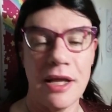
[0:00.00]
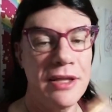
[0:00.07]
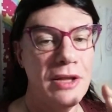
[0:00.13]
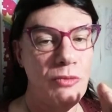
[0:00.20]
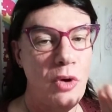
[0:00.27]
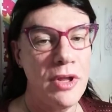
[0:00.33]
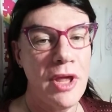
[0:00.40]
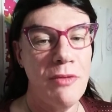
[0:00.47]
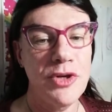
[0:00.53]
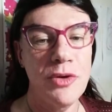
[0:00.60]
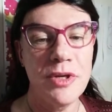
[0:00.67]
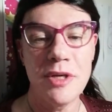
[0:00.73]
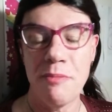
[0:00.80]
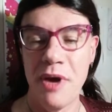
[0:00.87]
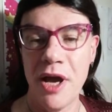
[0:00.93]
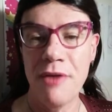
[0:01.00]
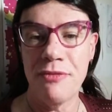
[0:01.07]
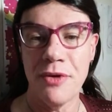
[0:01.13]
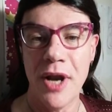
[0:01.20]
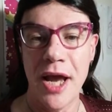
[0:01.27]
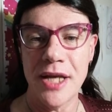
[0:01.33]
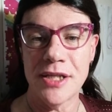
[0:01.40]
And that what they were doing to pay
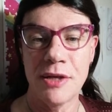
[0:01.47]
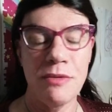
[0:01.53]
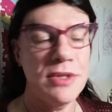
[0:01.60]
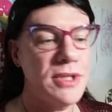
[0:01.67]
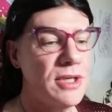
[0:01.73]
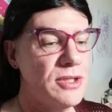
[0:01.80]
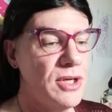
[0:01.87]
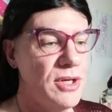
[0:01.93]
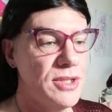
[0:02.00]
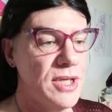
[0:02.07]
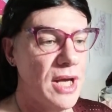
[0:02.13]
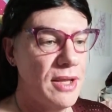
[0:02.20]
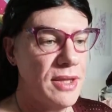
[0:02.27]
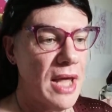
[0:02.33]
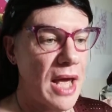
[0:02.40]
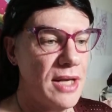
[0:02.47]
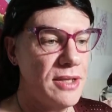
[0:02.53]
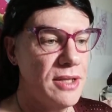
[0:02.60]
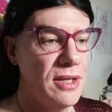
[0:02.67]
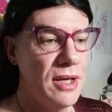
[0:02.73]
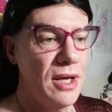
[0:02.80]
for it actually was, it turns out that